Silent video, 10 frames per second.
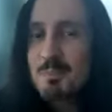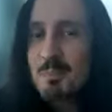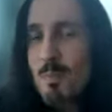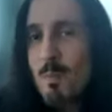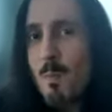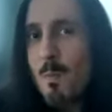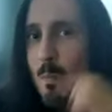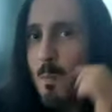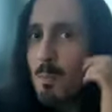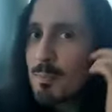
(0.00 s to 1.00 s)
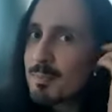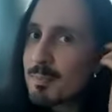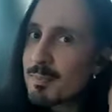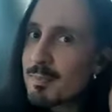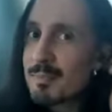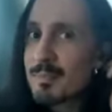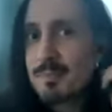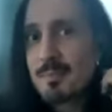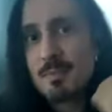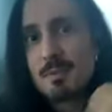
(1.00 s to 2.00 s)
I'm wearing an Arch Enemy shirt right now as
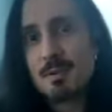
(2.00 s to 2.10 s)
we're doing